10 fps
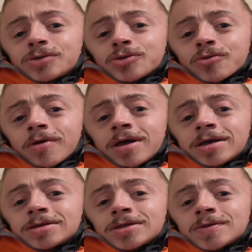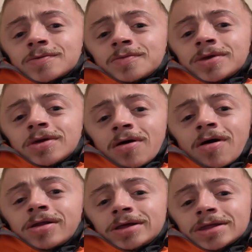tried to be
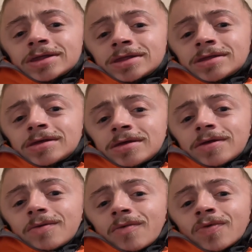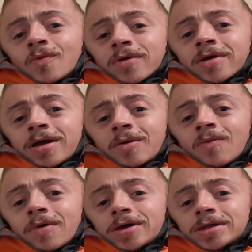honest with where I
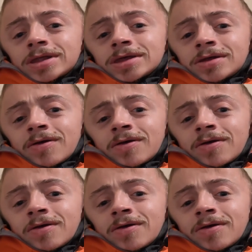was.